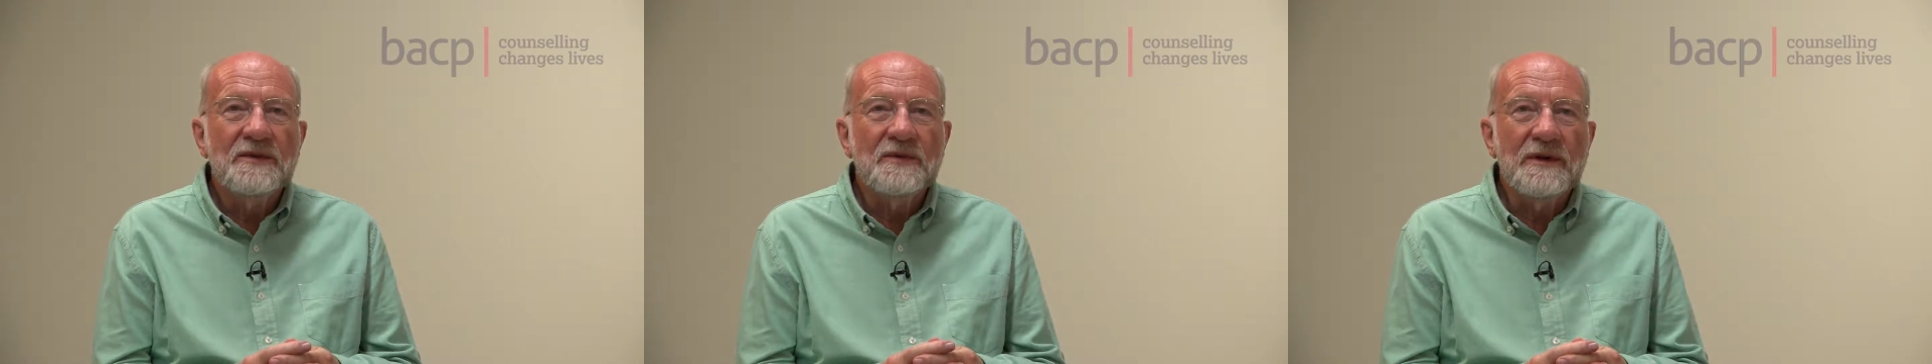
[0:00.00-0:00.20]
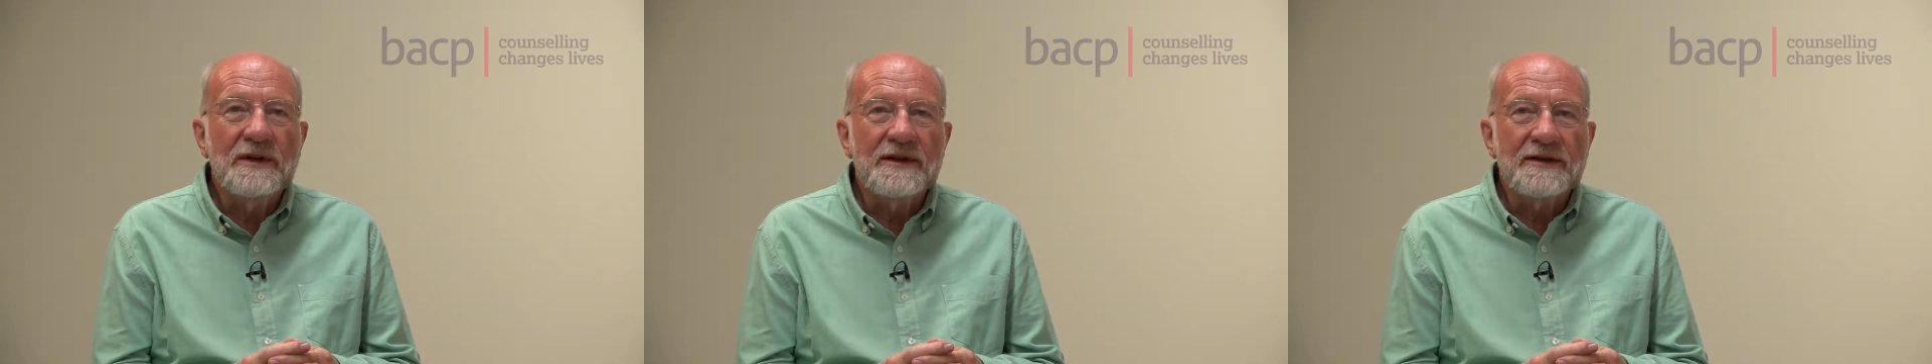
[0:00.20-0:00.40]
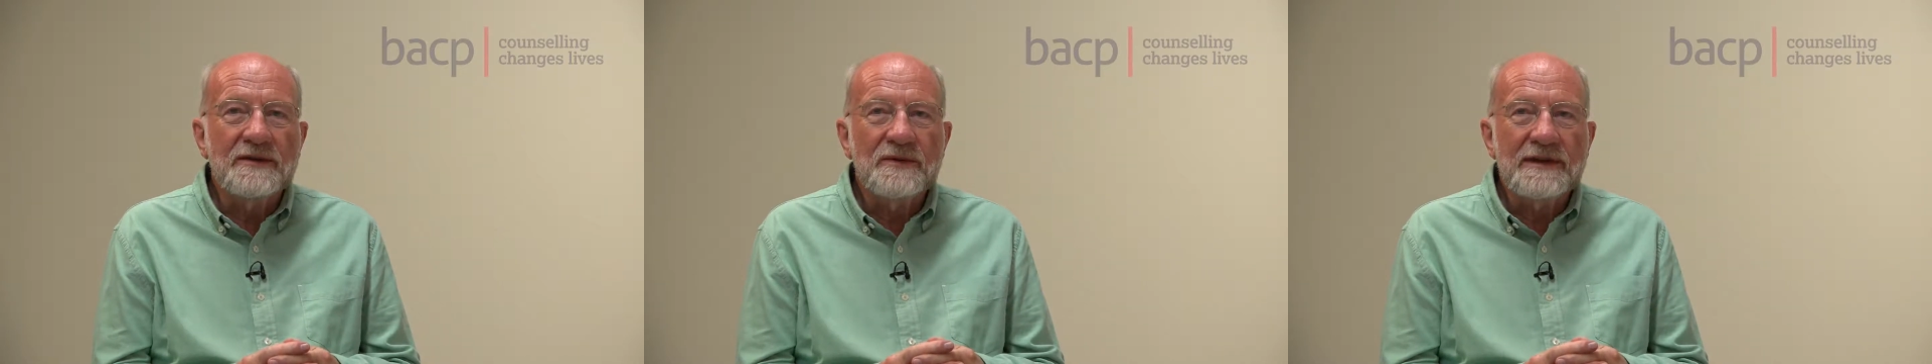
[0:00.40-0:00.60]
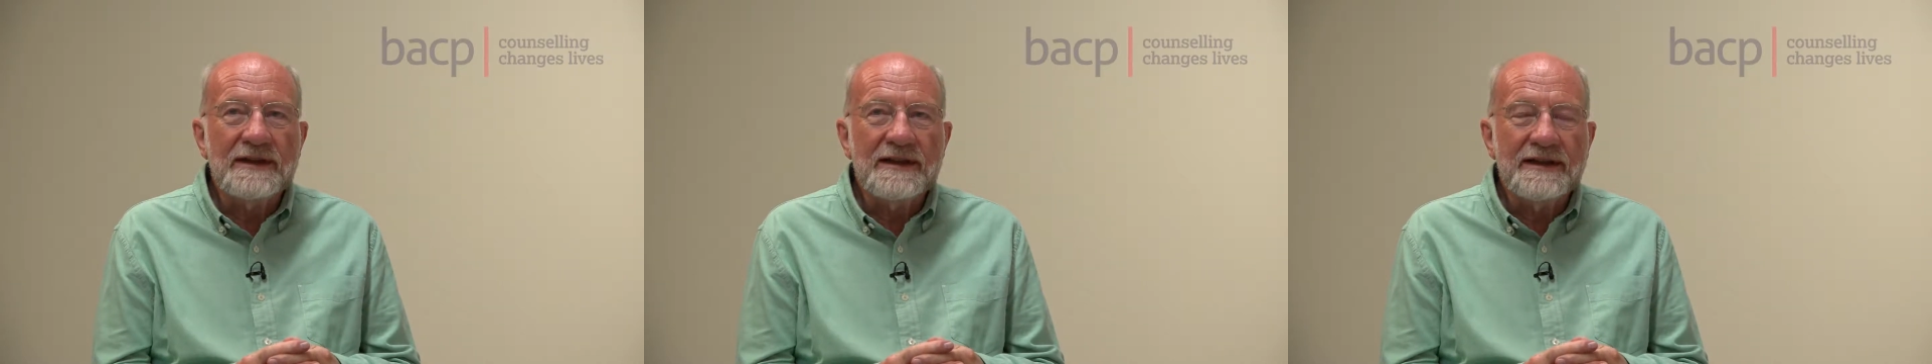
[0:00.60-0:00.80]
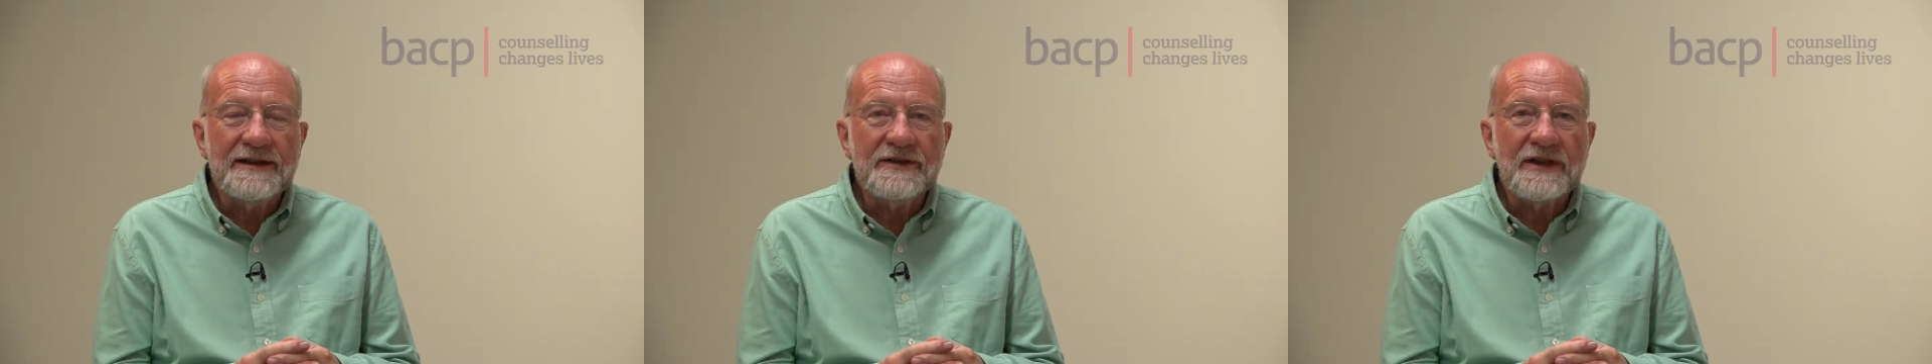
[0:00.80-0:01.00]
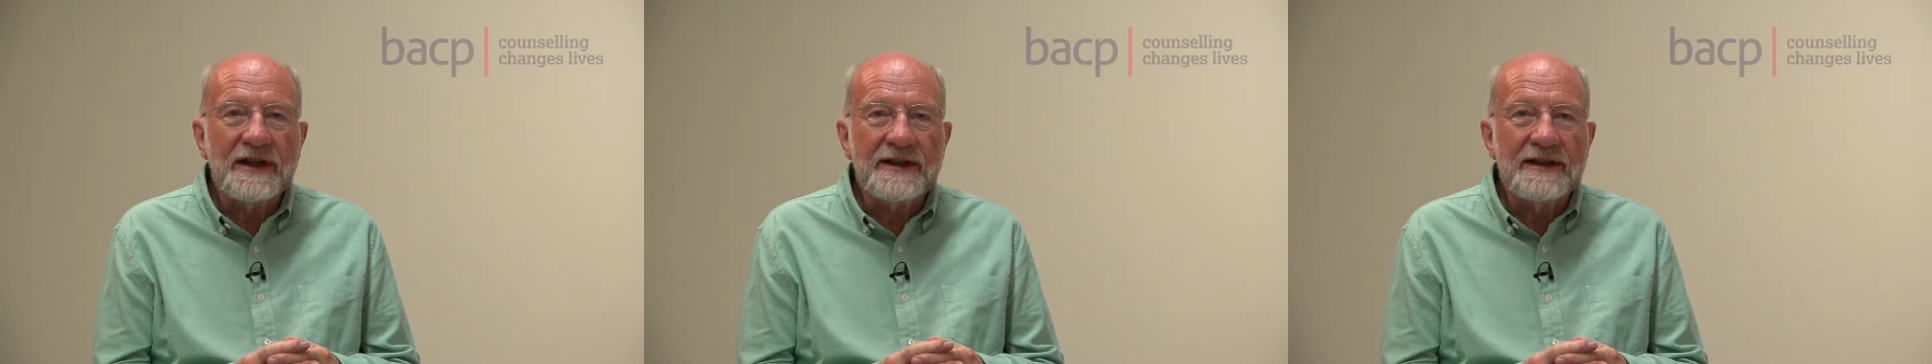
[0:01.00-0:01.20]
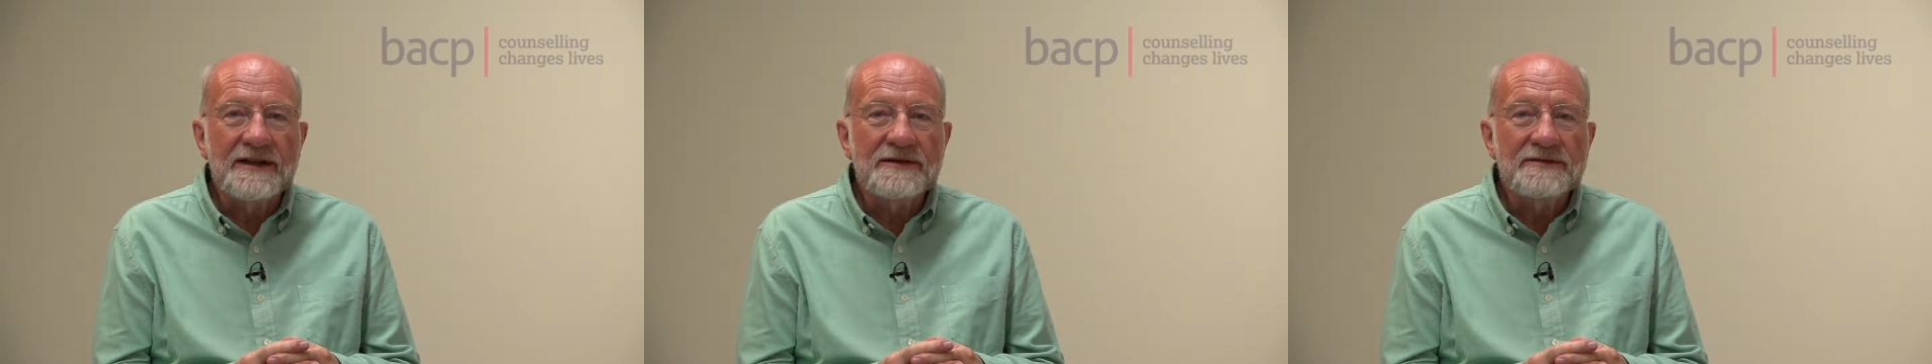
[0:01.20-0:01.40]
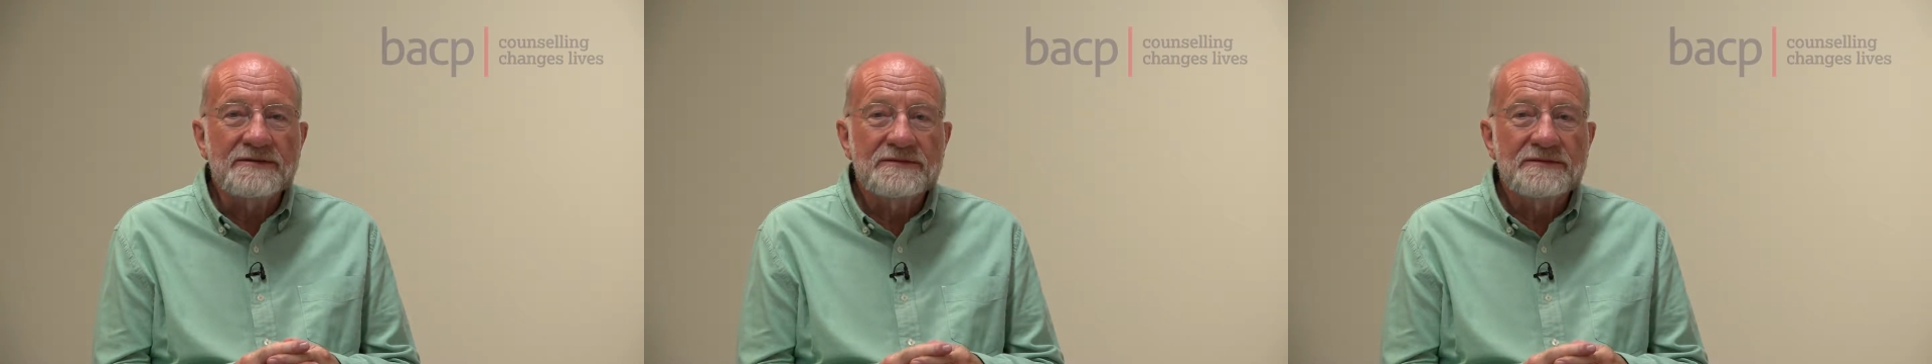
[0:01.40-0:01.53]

work with each other?